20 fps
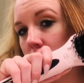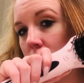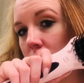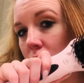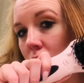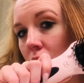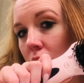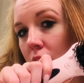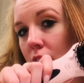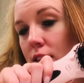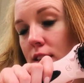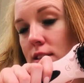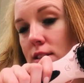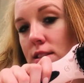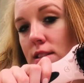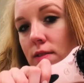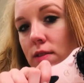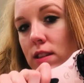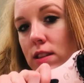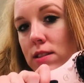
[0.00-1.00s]
the
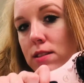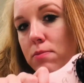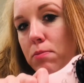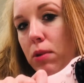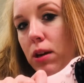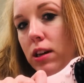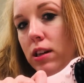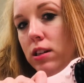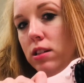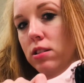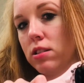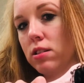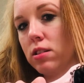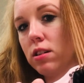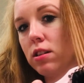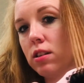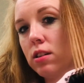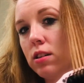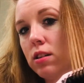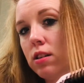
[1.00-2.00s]
hotness of this brush
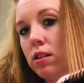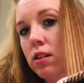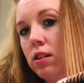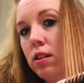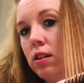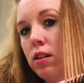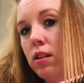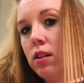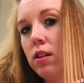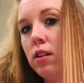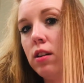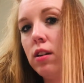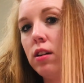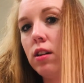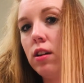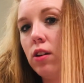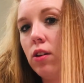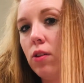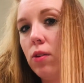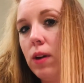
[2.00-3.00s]

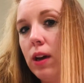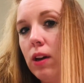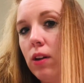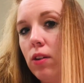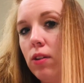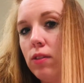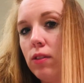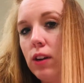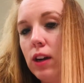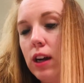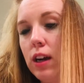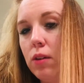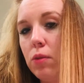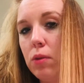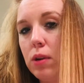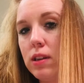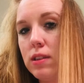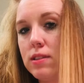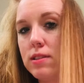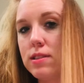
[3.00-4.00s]
going over it
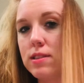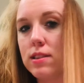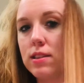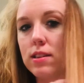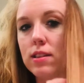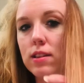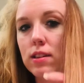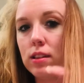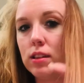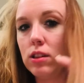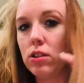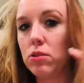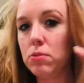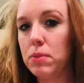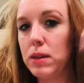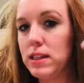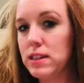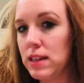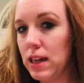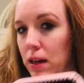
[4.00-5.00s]
when it's a little
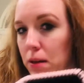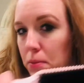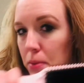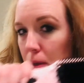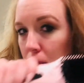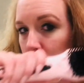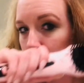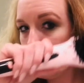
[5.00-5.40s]
bit damp